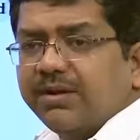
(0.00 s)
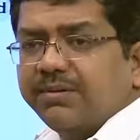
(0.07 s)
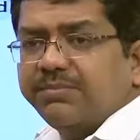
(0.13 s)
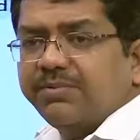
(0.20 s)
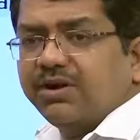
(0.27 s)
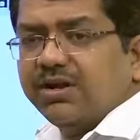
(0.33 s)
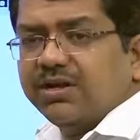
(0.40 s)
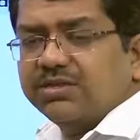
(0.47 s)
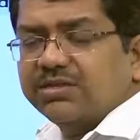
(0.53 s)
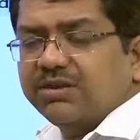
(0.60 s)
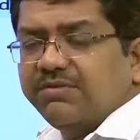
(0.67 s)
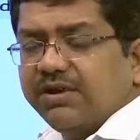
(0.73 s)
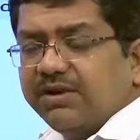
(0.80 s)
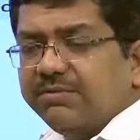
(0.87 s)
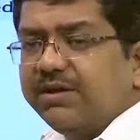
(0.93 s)
products
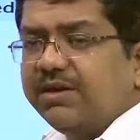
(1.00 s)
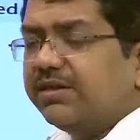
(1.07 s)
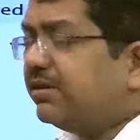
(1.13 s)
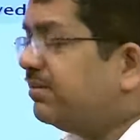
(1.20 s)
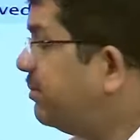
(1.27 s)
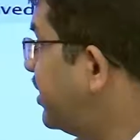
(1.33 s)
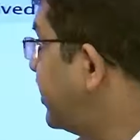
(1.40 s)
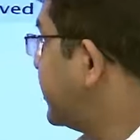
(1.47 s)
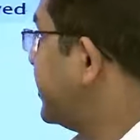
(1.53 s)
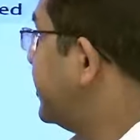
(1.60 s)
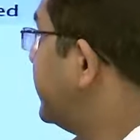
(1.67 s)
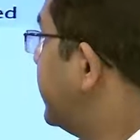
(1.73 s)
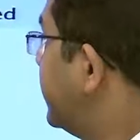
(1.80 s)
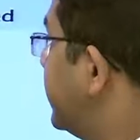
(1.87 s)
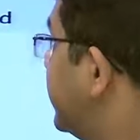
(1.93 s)
available in the market,
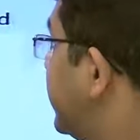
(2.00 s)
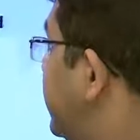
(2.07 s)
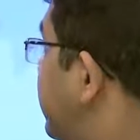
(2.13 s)
then